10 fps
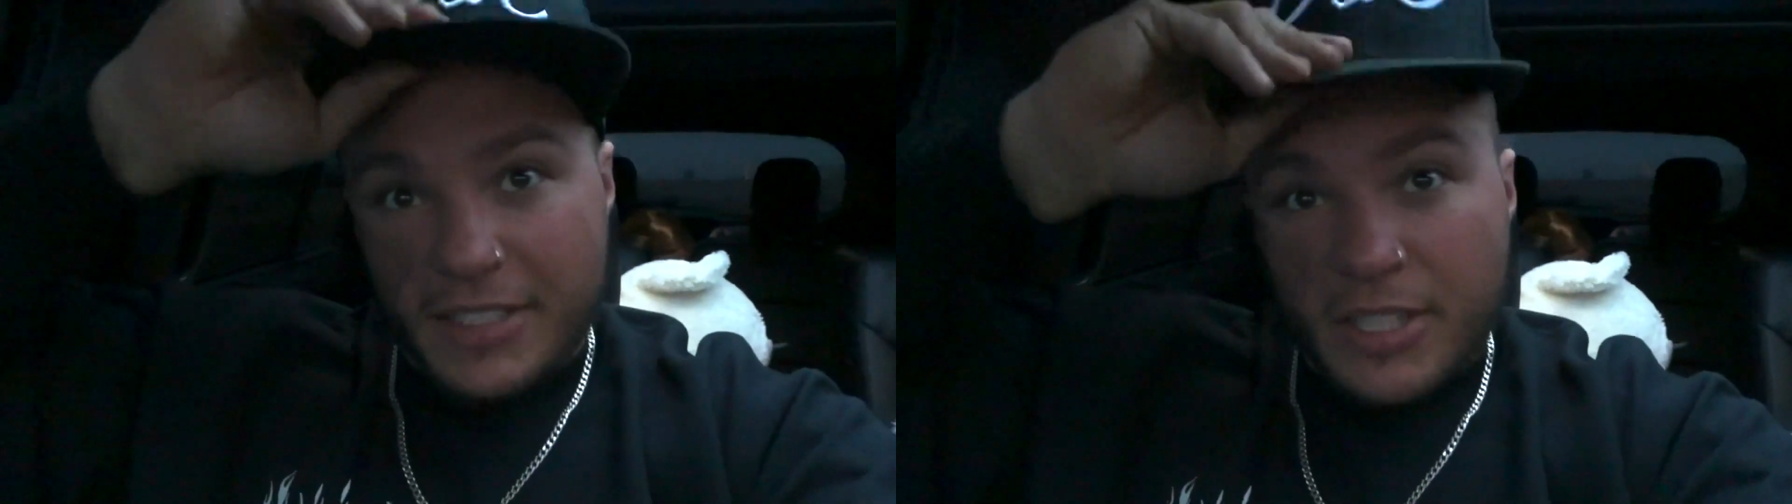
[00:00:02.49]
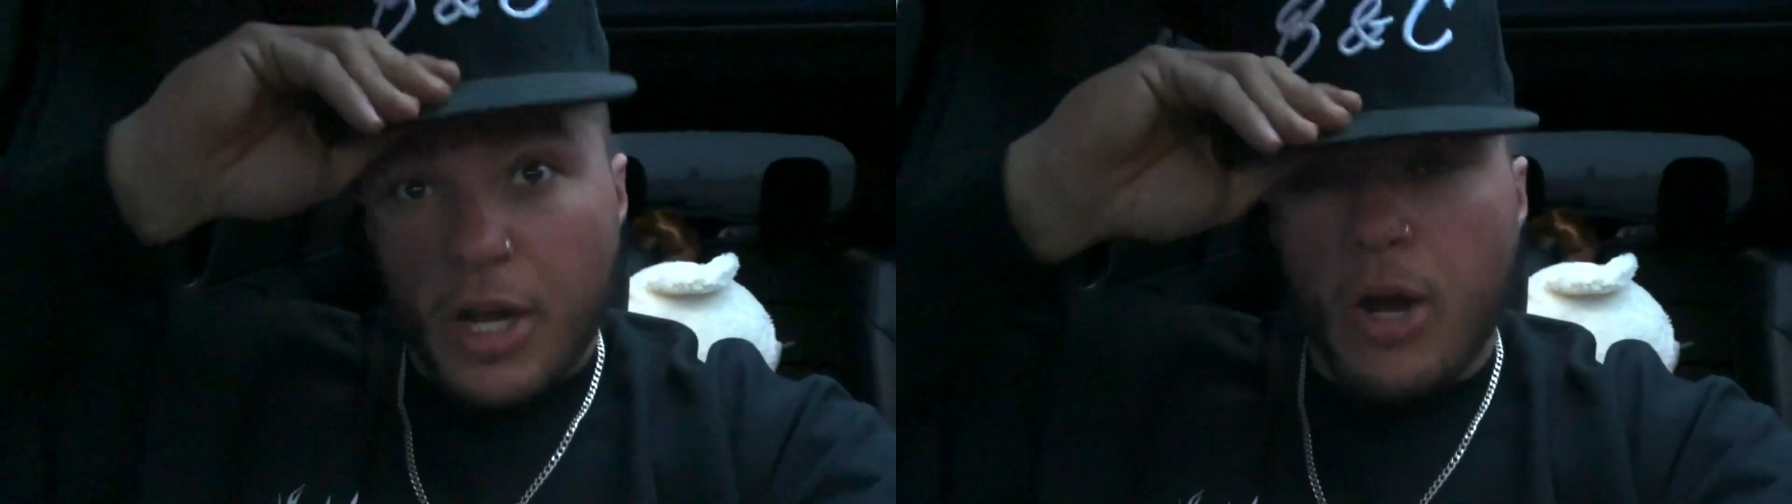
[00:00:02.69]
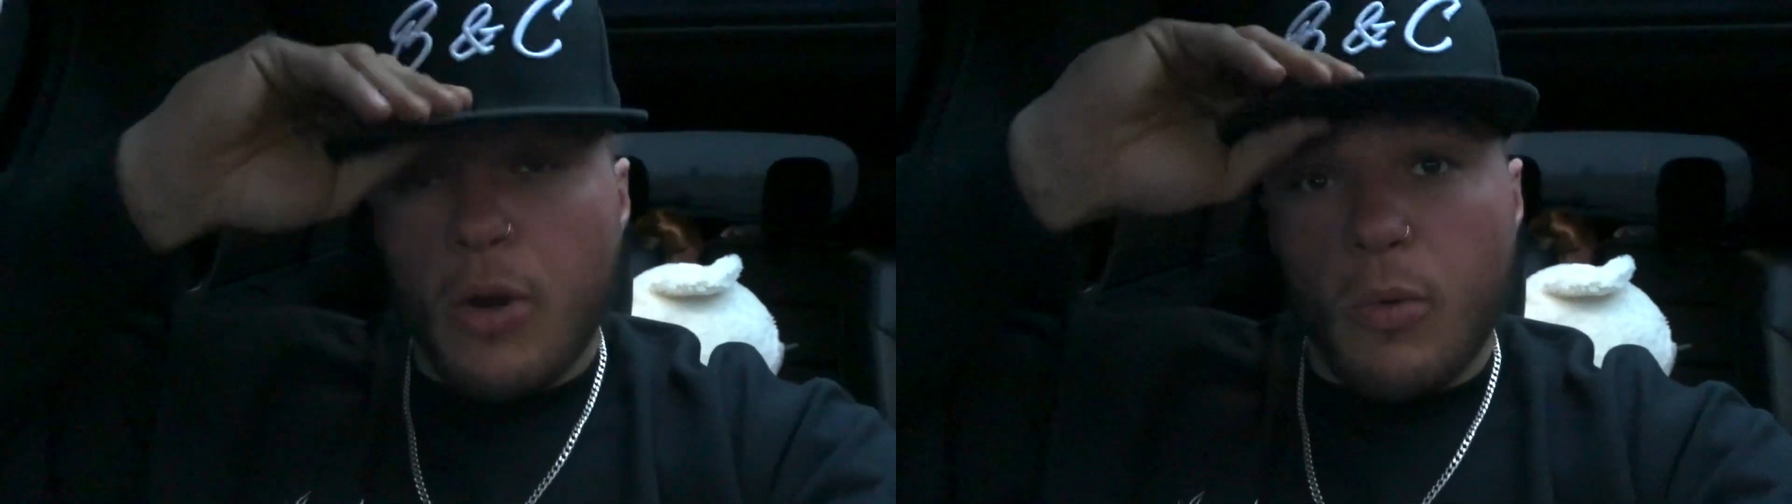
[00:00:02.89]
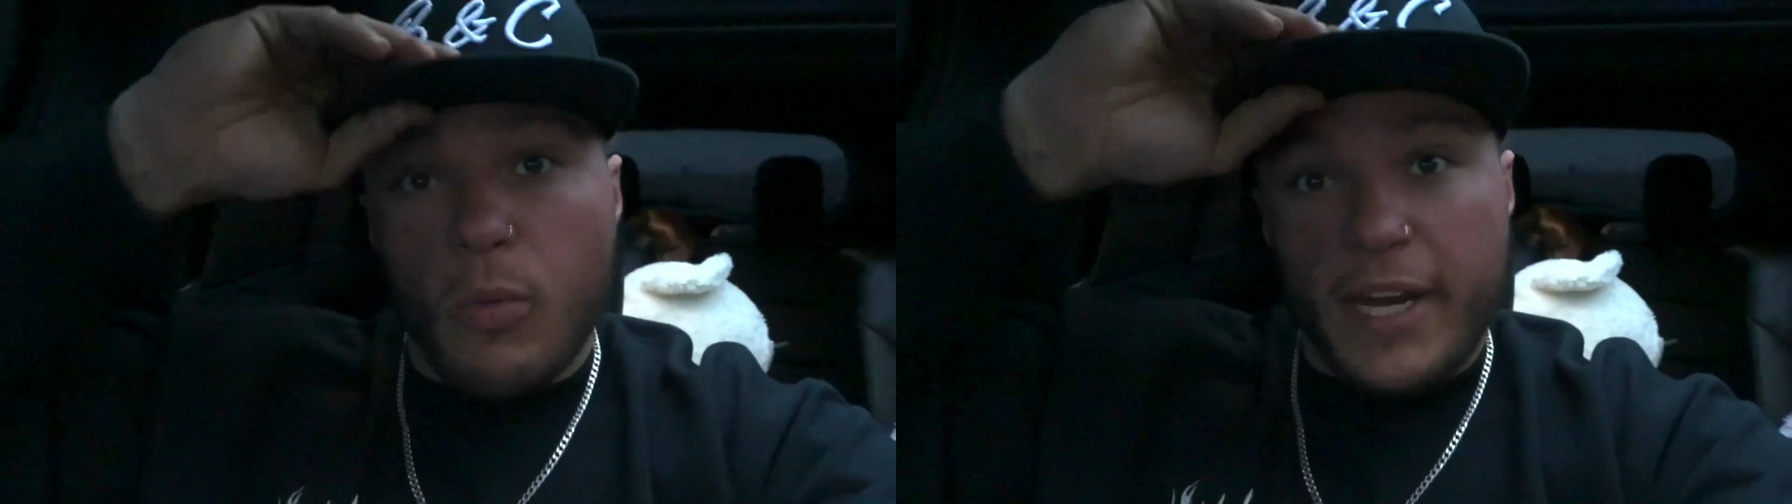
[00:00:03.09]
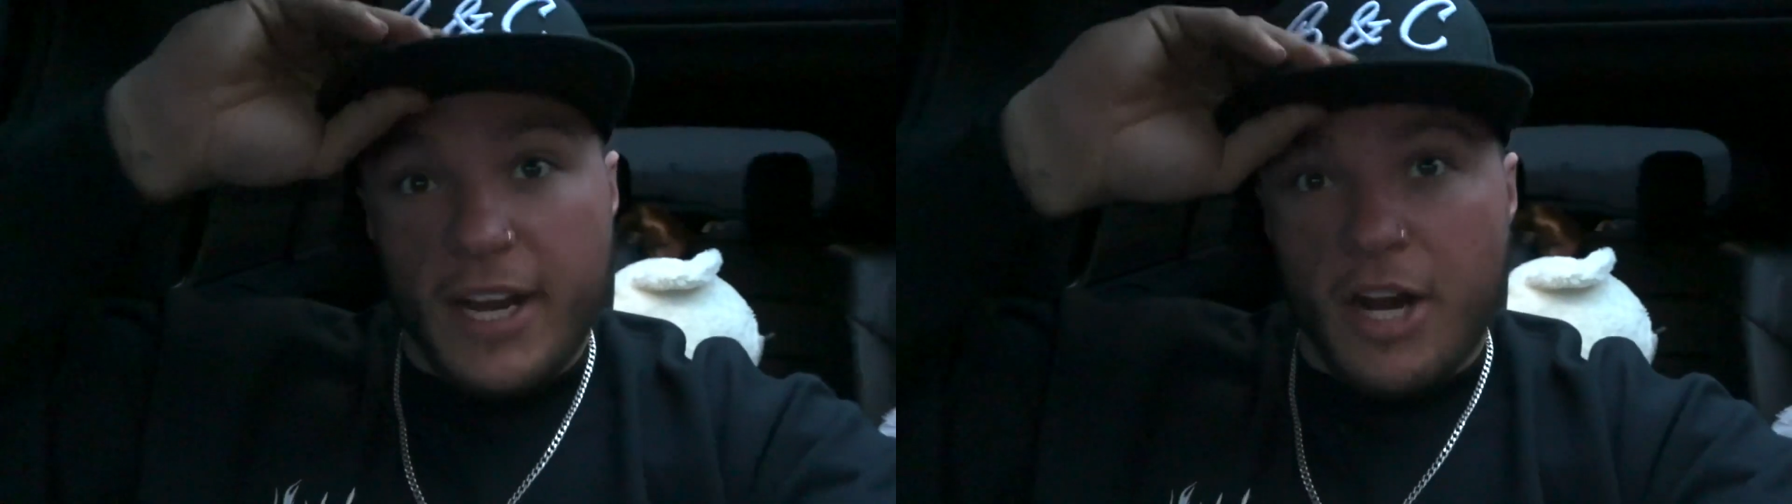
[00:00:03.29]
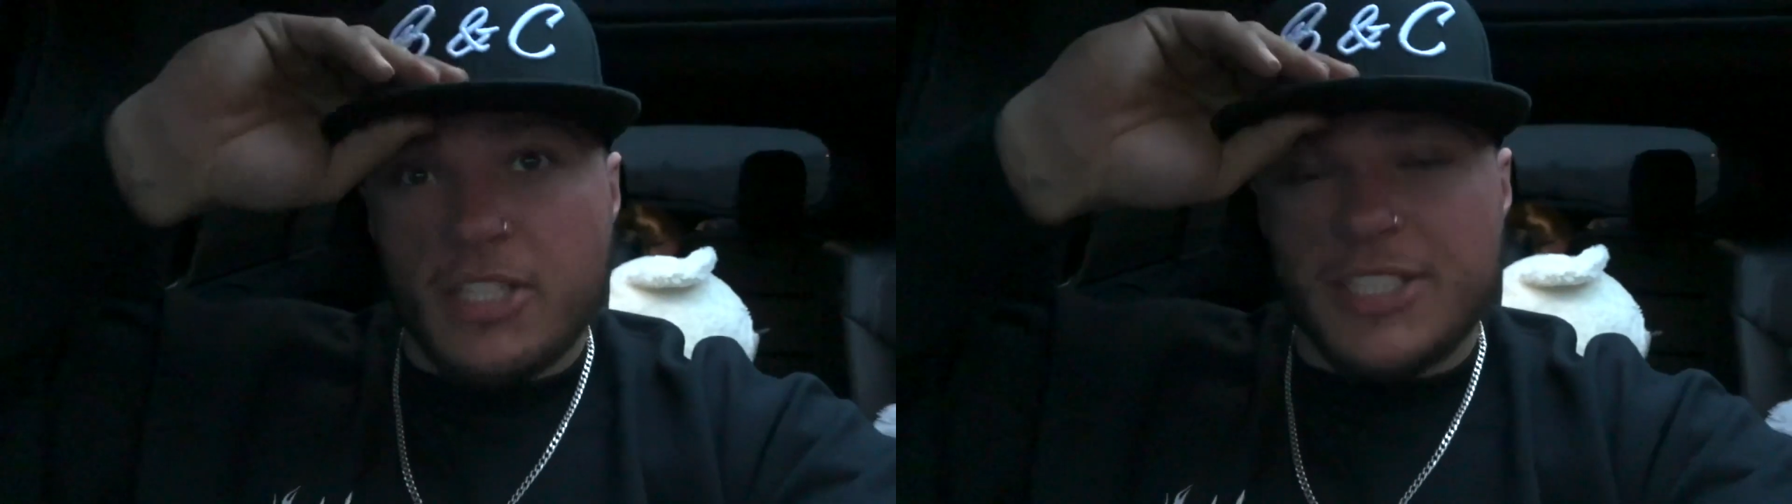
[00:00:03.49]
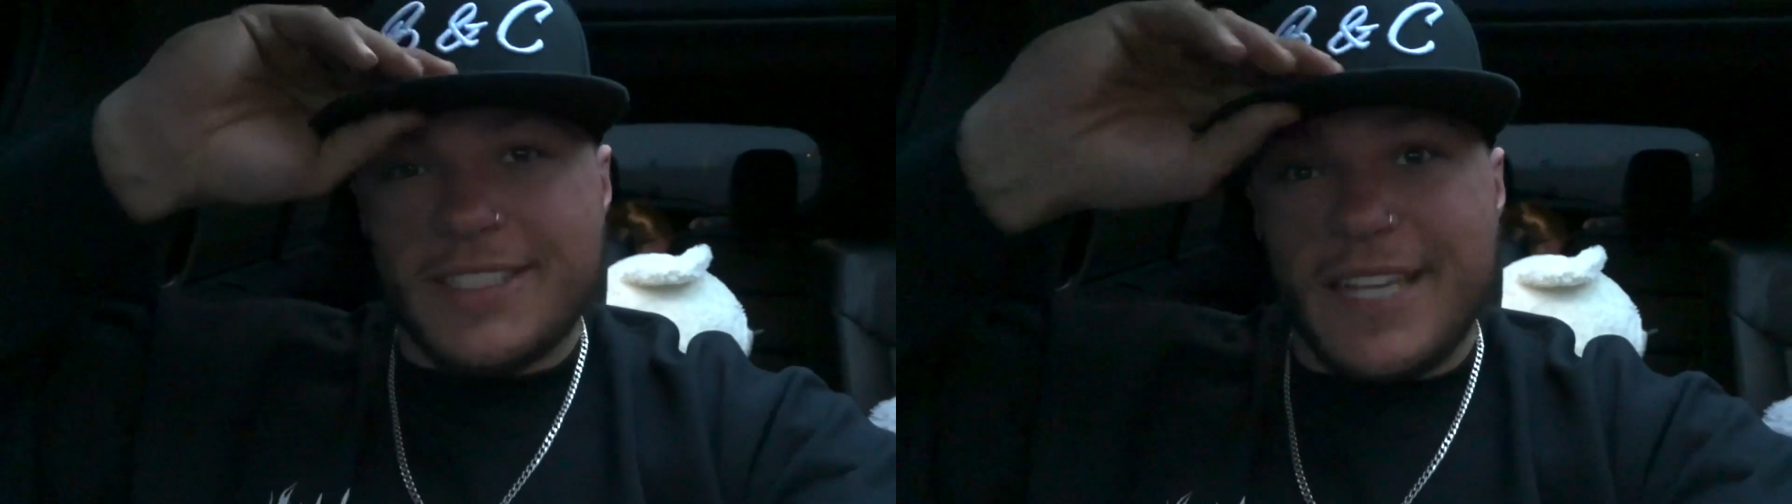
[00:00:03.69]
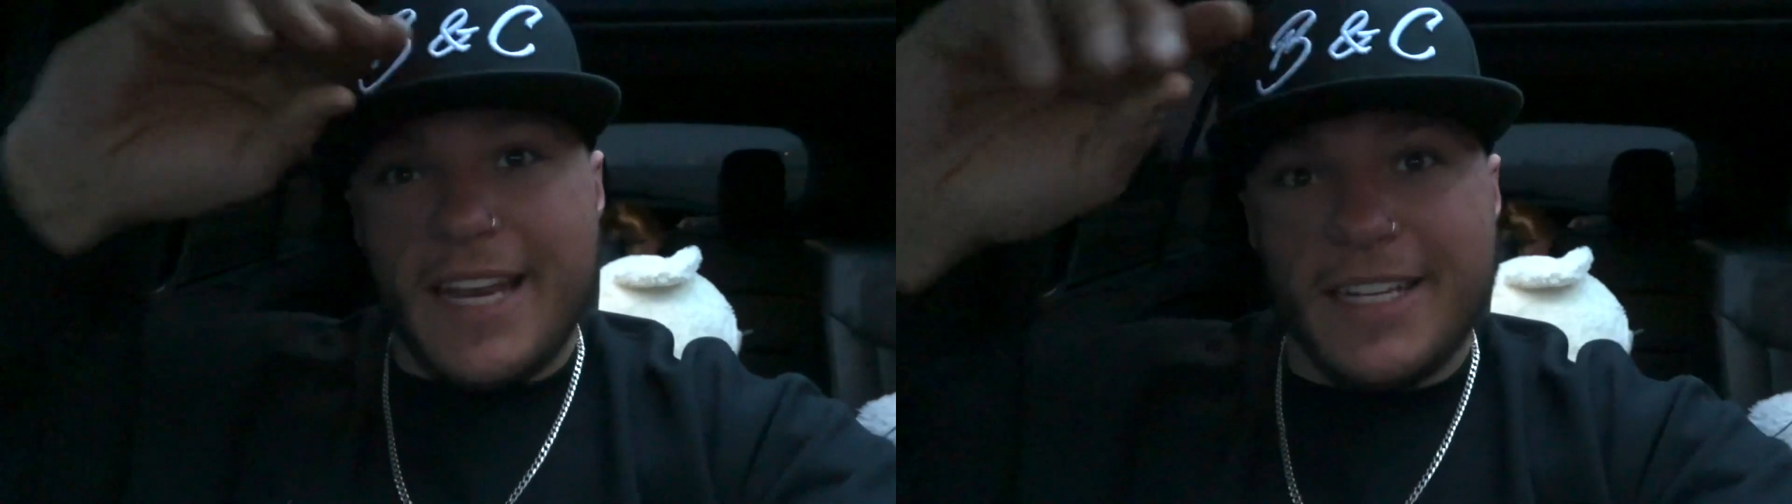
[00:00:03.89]
So we are
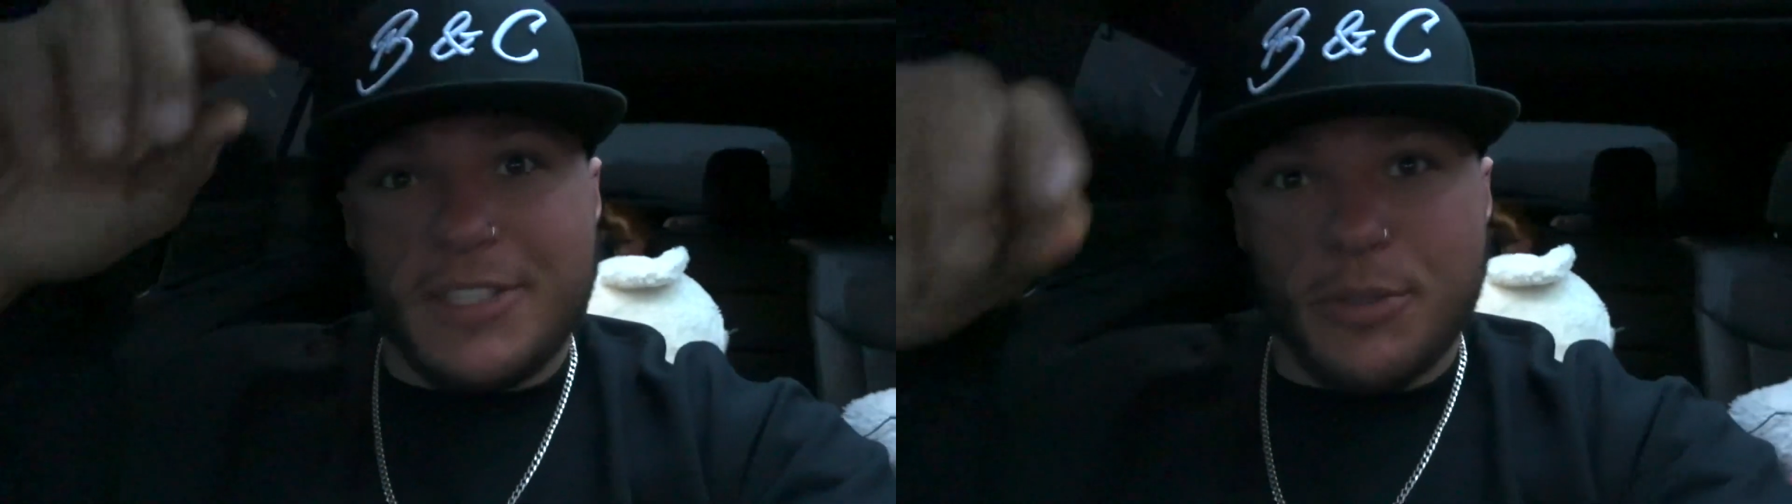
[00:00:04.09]
just headed